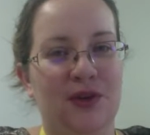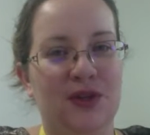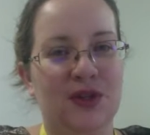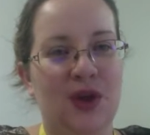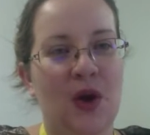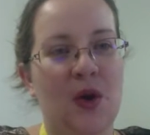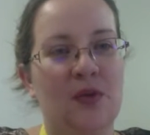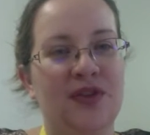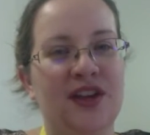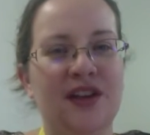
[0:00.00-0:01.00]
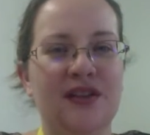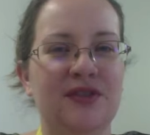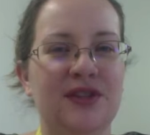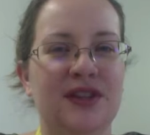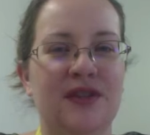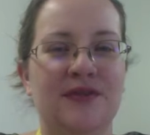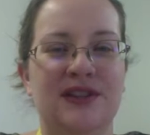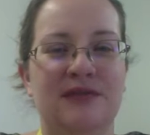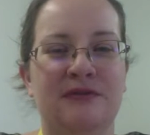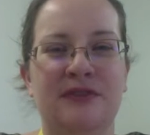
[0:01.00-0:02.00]
So think of yourself as
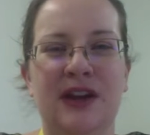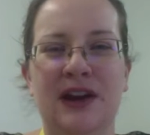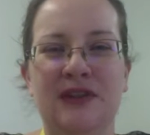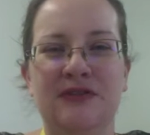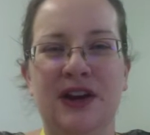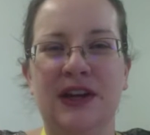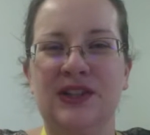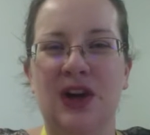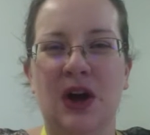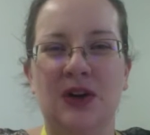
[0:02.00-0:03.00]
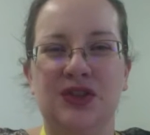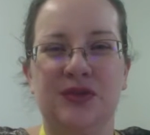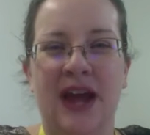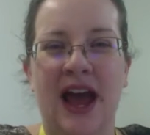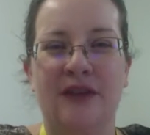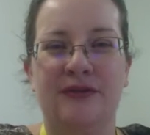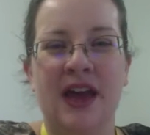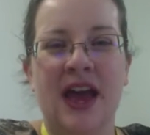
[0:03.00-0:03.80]
a very, very tall giraffe